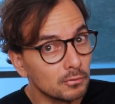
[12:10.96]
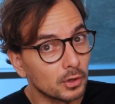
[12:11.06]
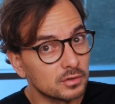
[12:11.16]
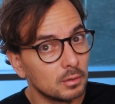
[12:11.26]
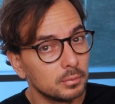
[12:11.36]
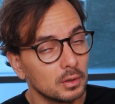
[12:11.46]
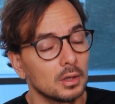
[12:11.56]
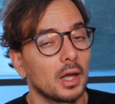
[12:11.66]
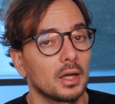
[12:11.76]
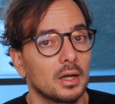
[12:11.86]
For example,
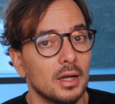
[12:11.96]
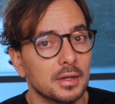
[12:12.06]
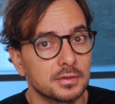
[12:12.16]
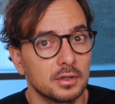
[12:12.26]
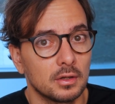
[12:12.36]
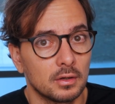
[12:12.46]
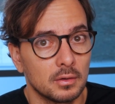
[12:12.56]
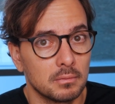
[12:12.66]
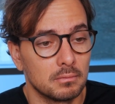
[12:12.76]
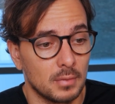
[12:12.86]
like last year,